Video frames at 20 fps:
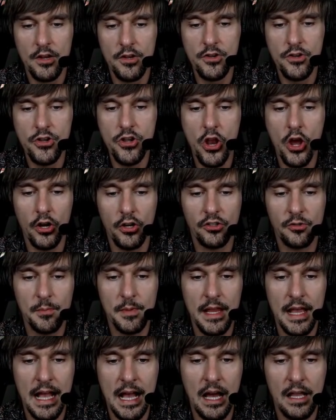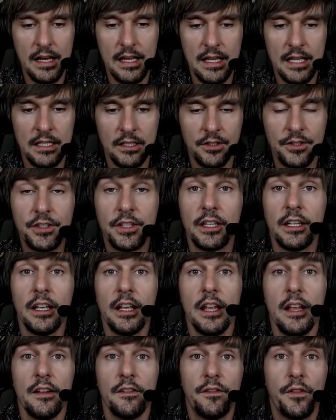knocks me out of kilter
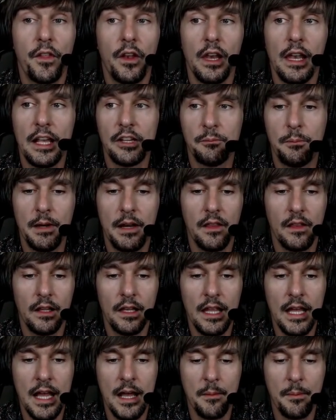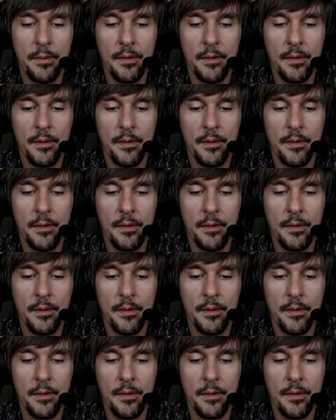for the last bit of the lap.